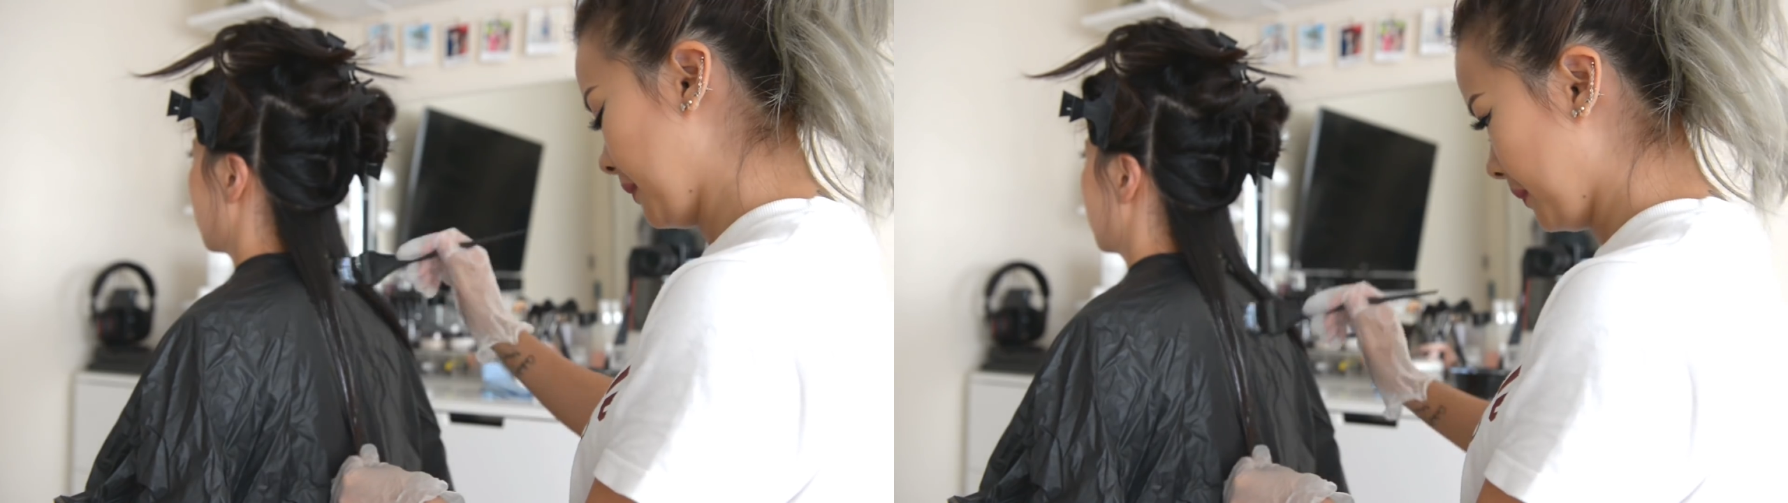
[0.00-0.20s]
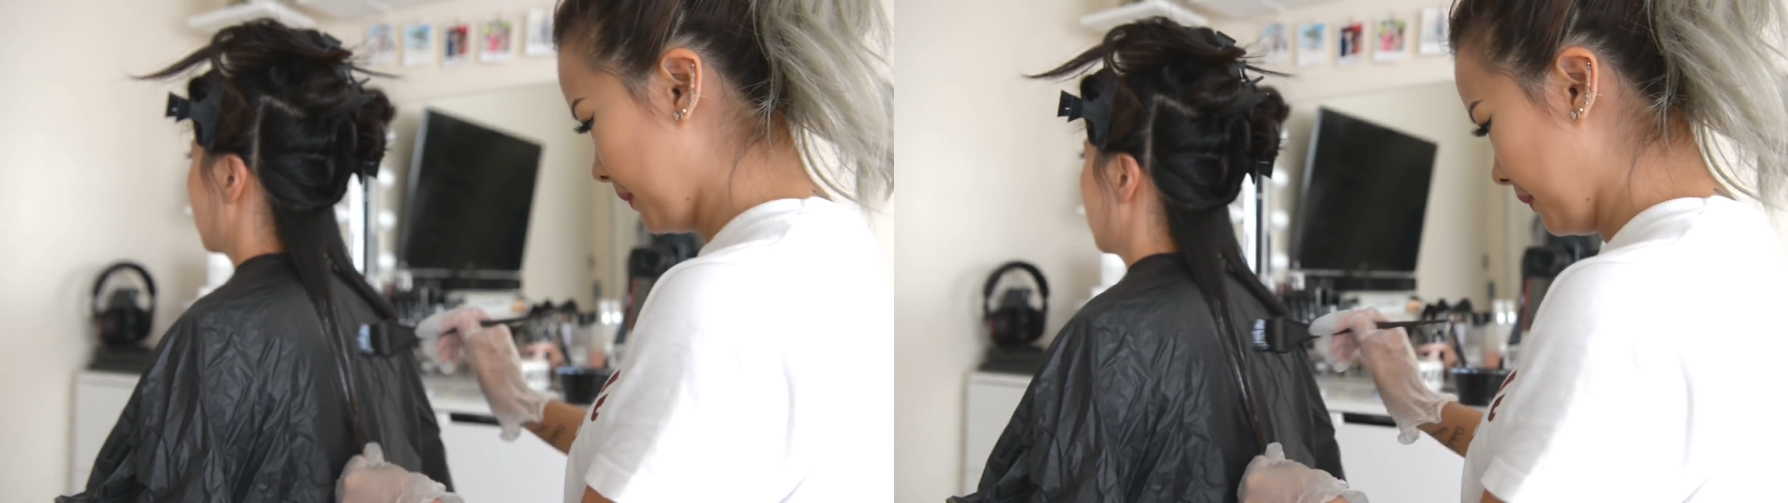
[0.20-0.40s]

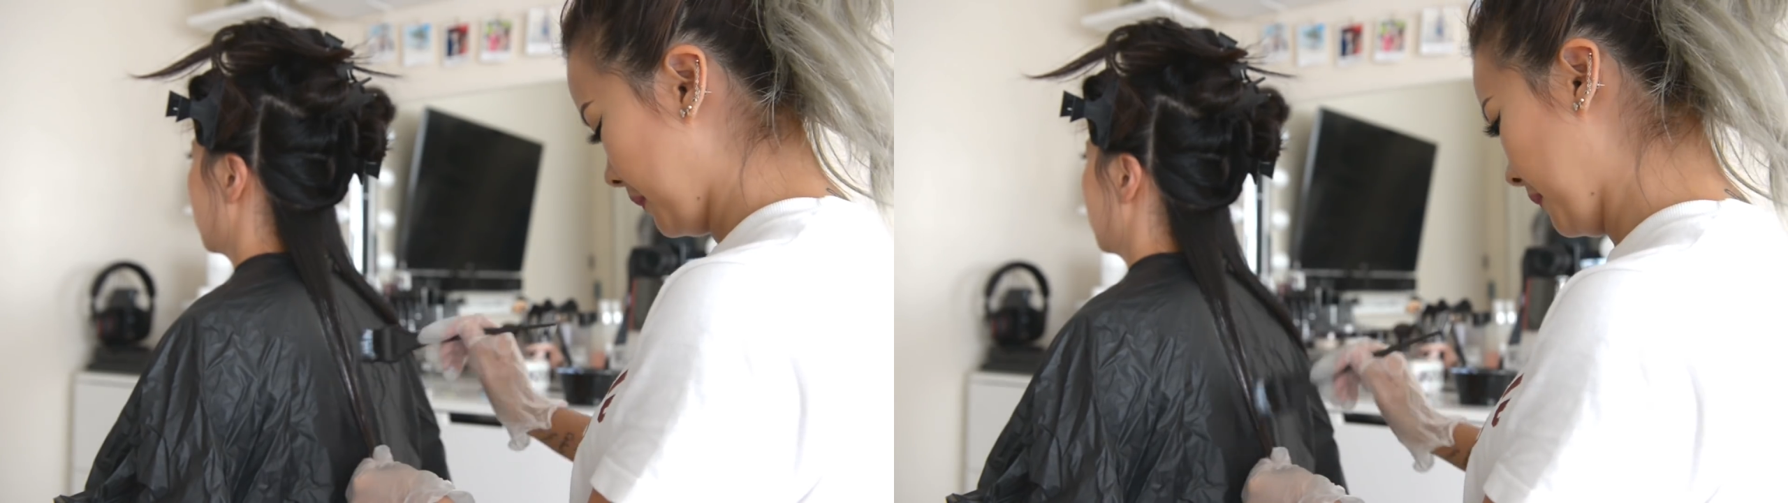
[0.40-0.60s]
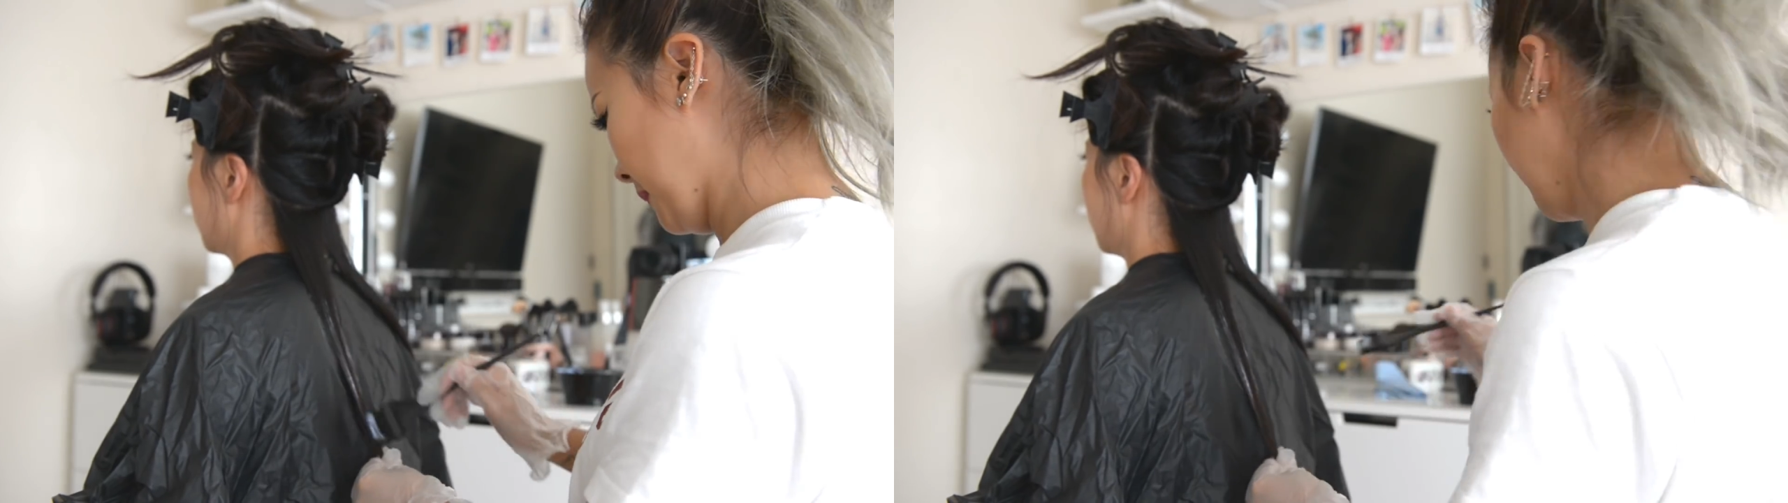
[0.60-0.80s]
then
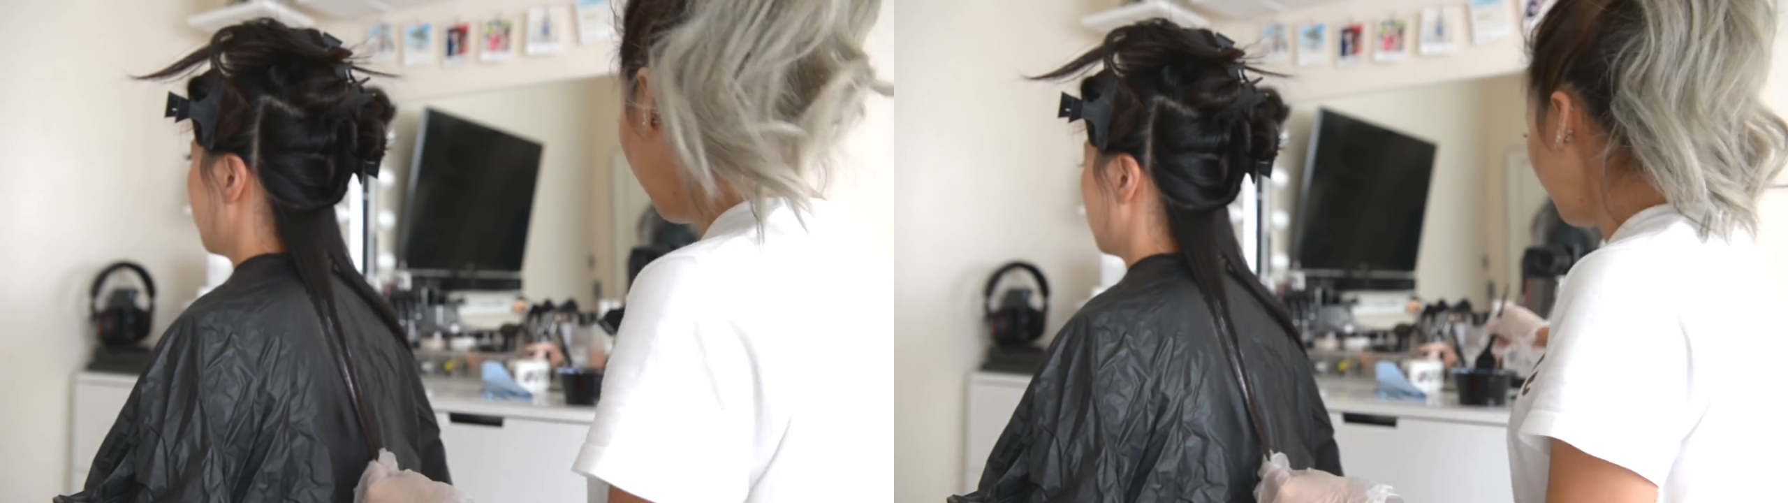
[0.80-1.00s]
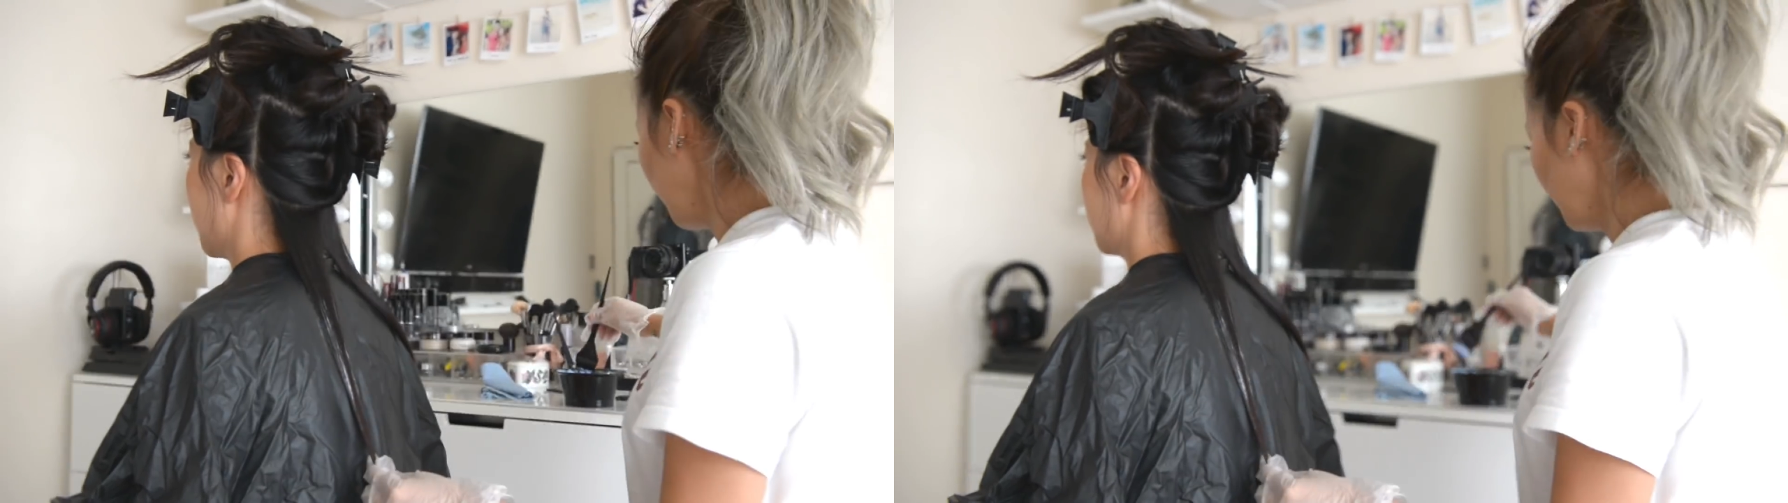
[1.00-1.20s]
reduce it
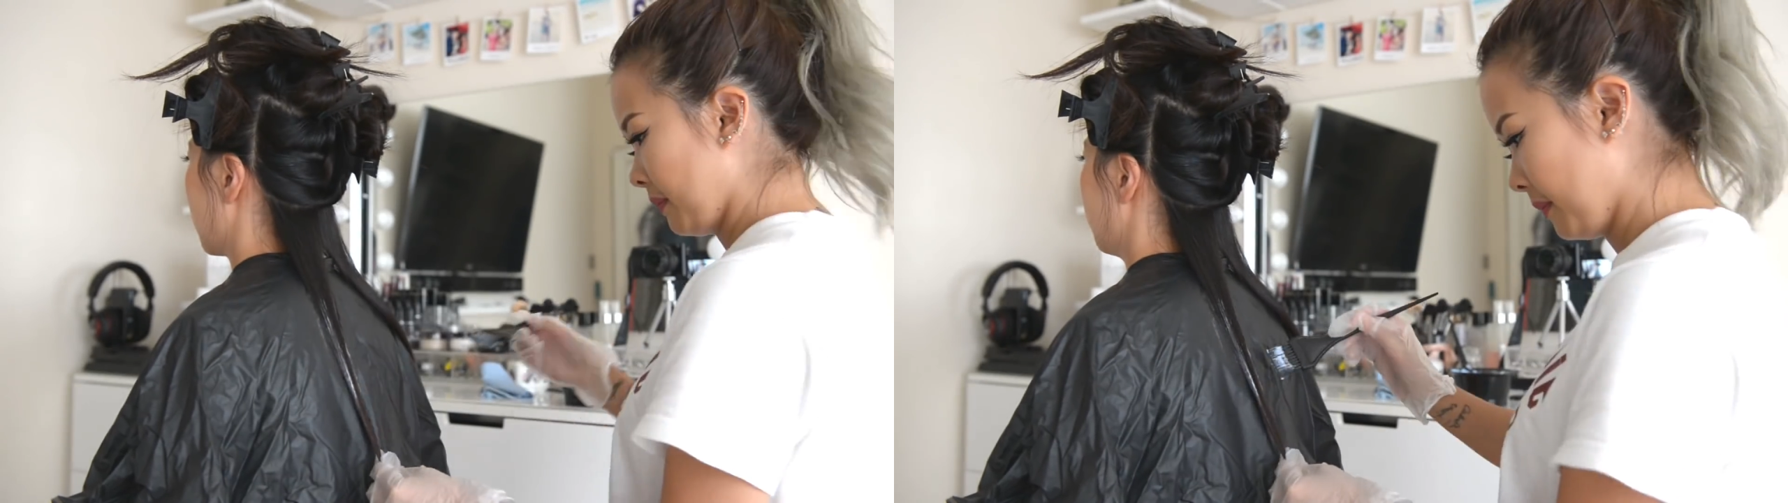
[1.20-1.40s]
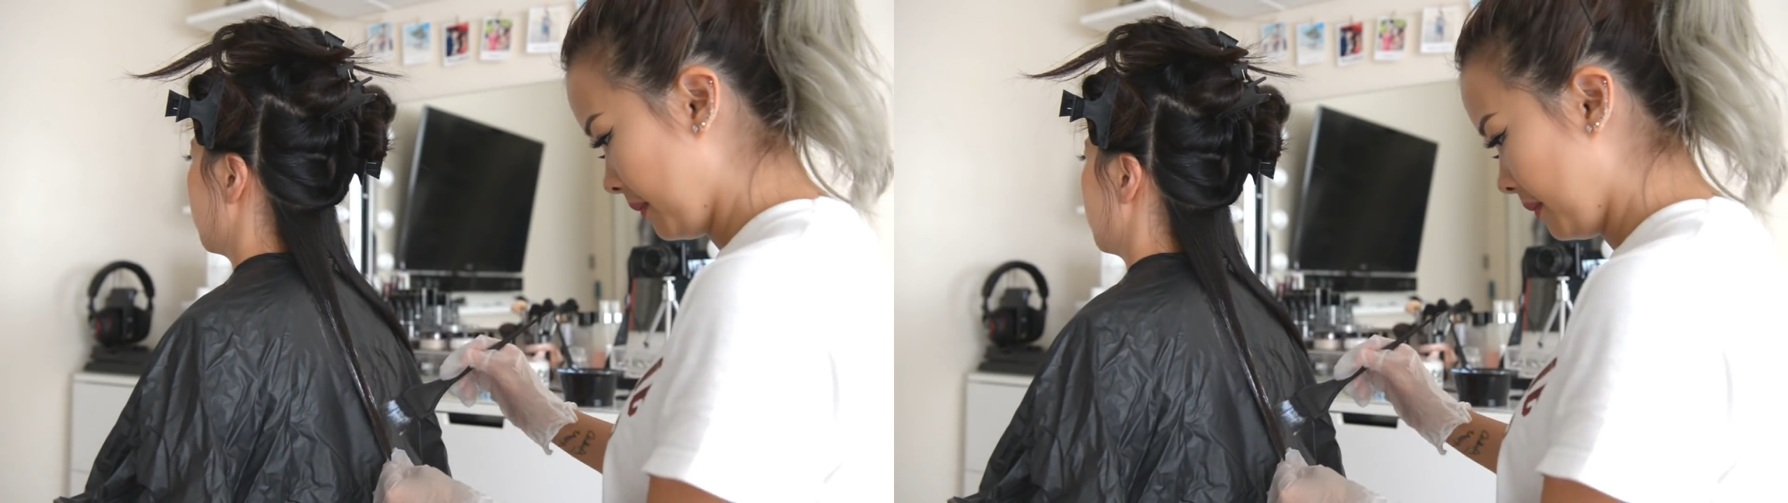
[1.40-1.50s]
in the next